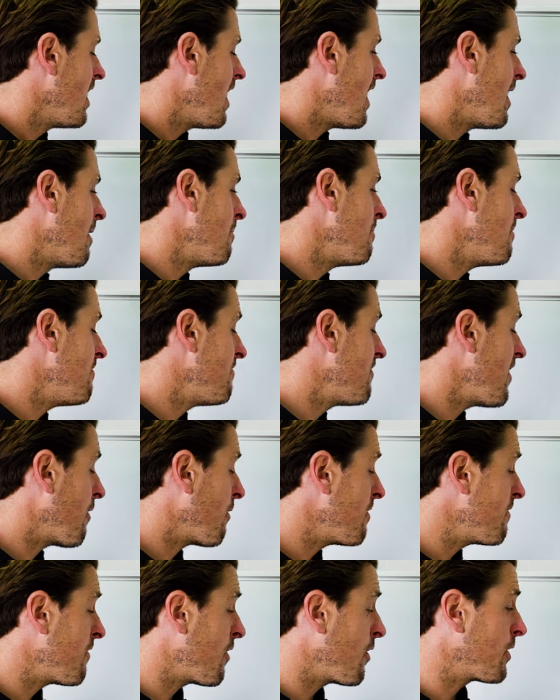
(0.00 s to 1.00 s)

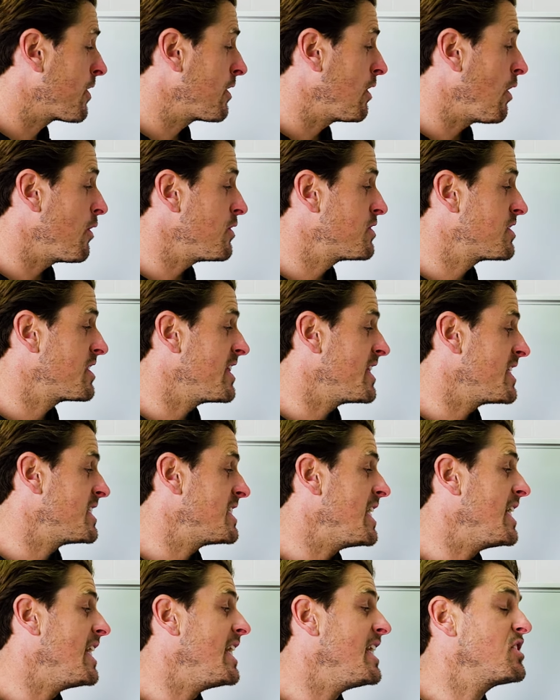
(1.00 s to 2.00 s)
Very, very close to the
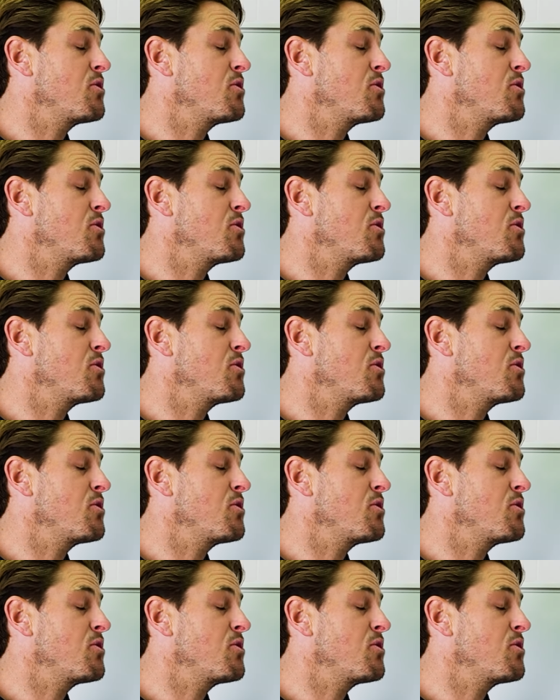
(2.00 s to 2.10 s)
city,